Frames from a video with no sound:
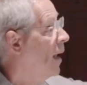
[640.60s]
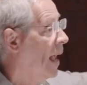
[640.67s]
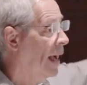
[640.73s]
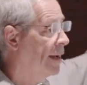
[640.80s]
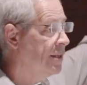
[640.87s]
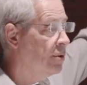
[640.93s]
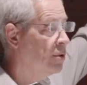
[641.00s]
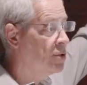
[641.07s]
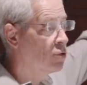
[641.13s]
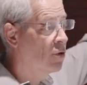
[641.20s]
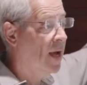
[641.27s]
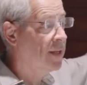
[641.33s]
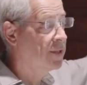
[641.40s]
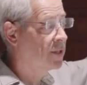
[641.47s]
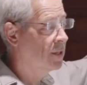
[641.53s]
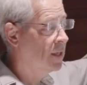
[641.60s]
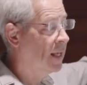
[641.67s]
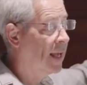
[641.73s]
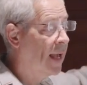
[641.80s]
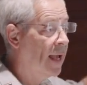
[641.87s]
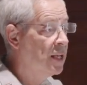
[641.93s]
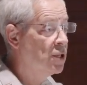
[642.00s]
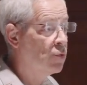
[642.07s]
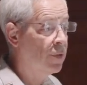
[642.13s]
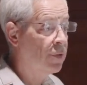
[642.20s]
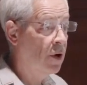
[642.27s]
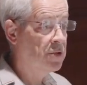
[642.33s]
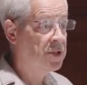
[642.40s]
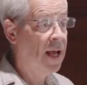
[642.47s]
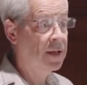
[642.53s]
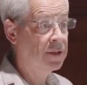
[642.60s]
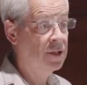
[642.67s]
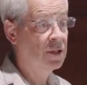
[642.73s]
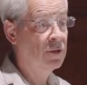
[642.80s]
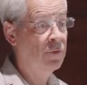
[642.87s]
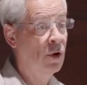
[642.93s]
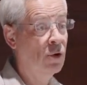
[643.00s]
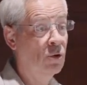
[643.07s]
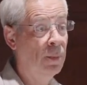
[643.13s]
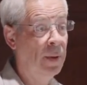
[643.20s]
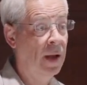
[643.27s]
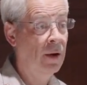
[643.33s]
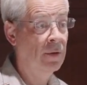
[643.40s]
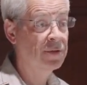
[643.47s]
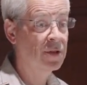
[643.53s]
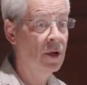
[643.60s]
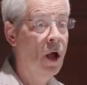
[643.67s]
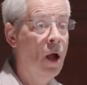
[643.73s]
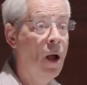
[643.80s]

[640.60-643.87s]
address and engage with those anxious and vocal parents